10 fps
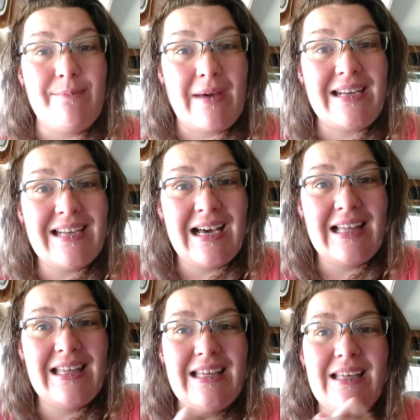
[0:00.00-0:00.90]
It might
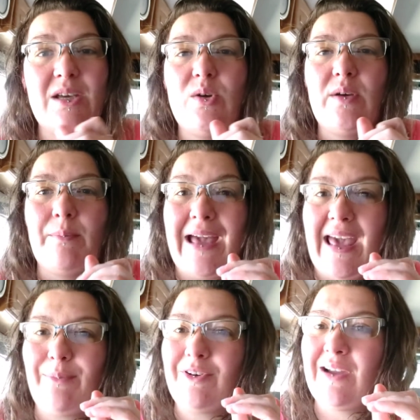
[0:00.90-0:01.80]
not,
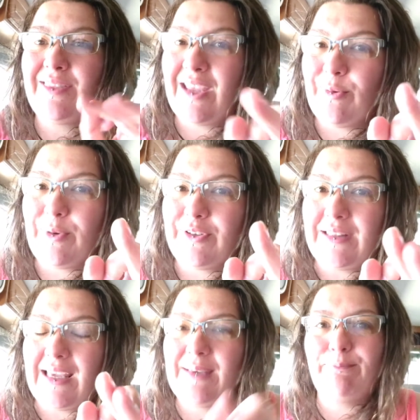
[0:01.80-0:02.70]
might happen around their
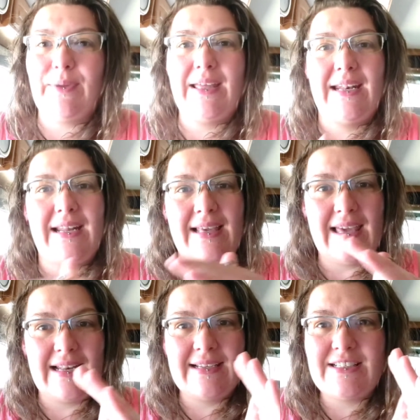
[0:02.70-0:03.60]
birthday, but
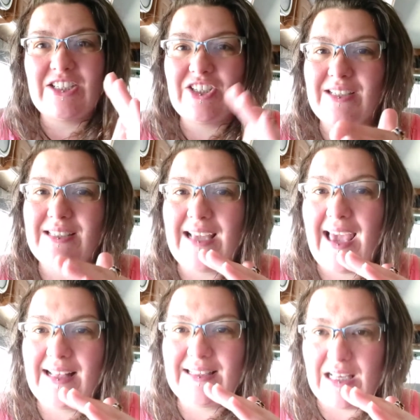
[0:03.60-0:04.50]
again, this is just a
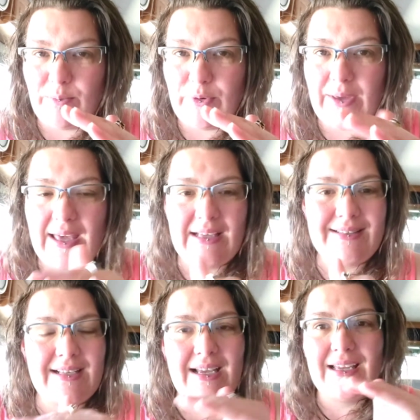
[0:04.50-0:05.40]
heads up, okay?
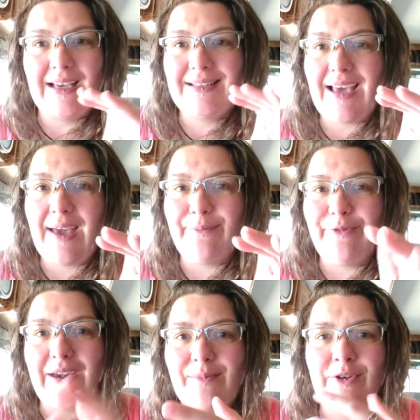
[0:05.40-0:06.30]
It's not a time
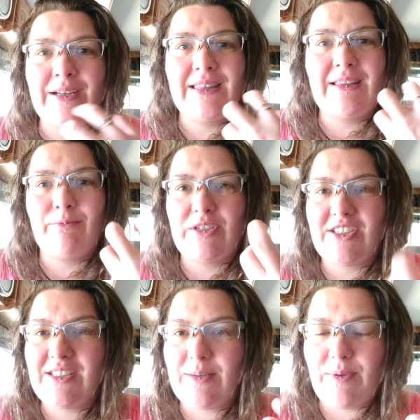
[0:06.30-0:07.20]
frame or anything, but
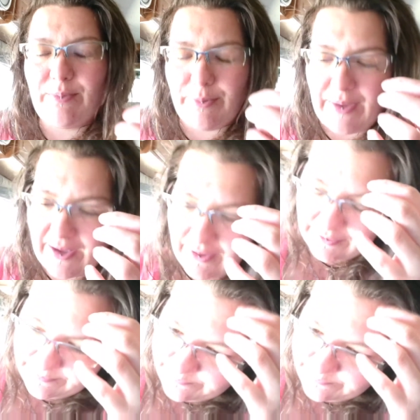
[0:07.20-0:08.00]
just to be prepared